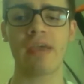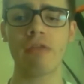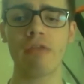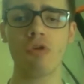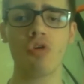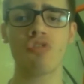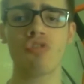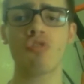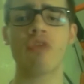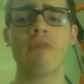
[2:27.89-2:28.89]
and the
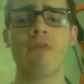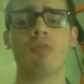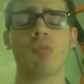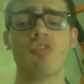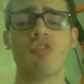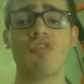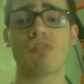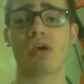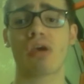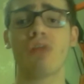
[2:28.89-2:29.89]
Horseshoe Tavern, which is a
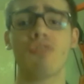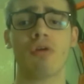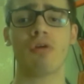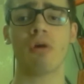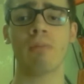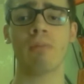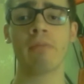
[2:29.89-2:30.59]
concert hall.